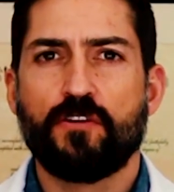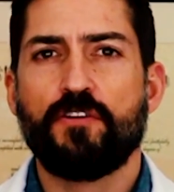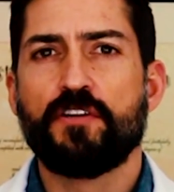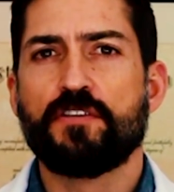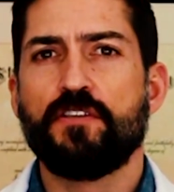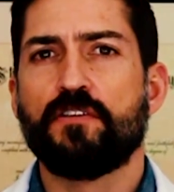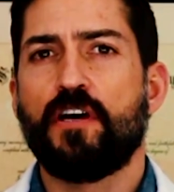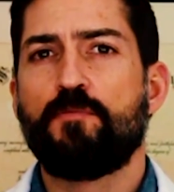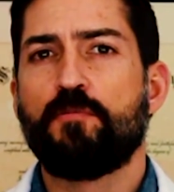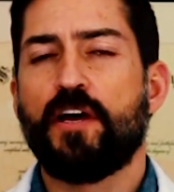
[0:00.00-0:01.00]
So here's the deal, a
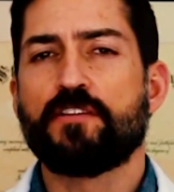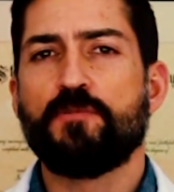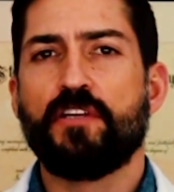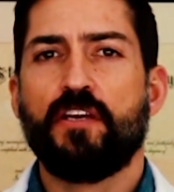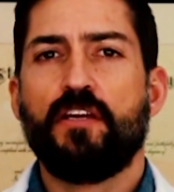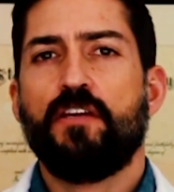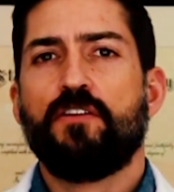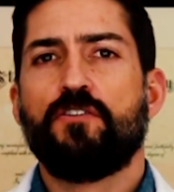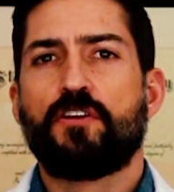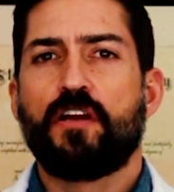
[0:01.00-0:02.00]
lot of people ask me,
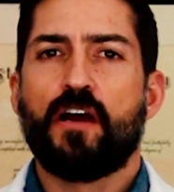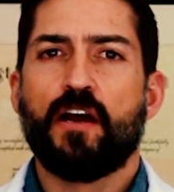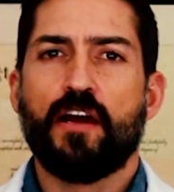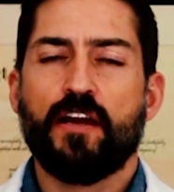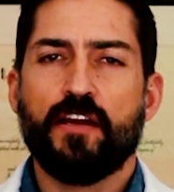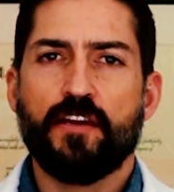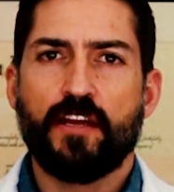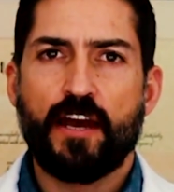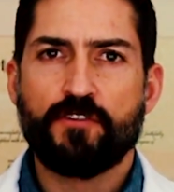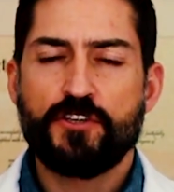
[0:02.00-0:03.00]
look, I
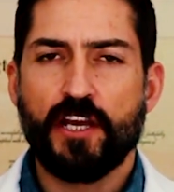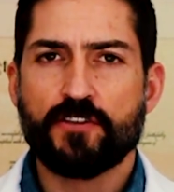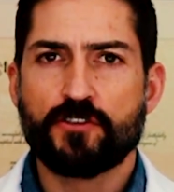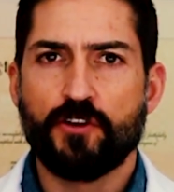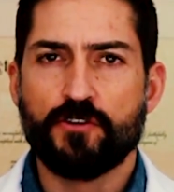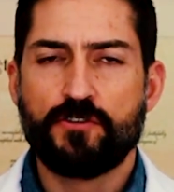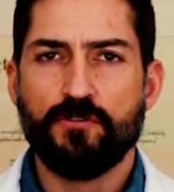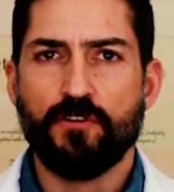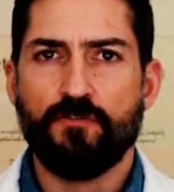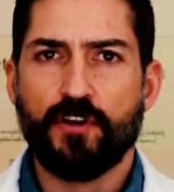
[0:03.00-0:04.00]
have a chance to go
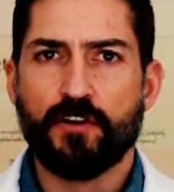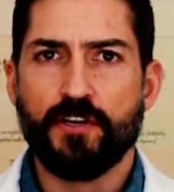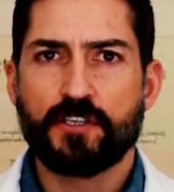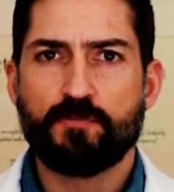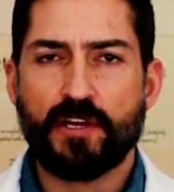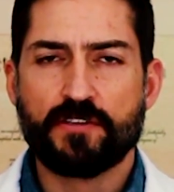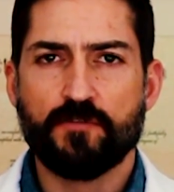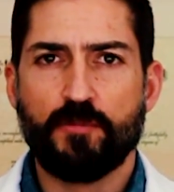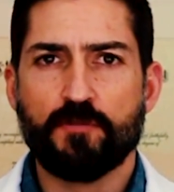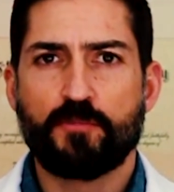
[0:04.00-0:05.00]
to a very
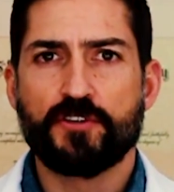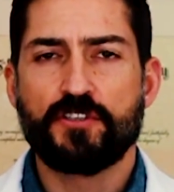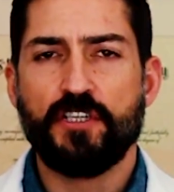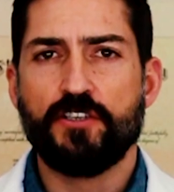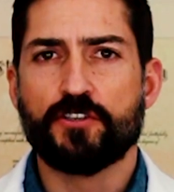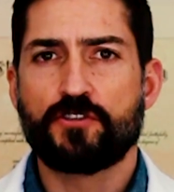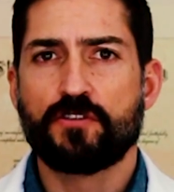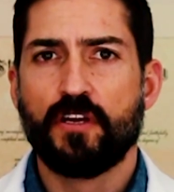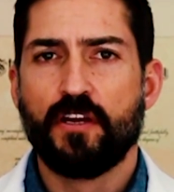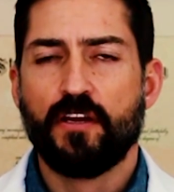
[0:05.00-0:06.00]
expensive but prestigious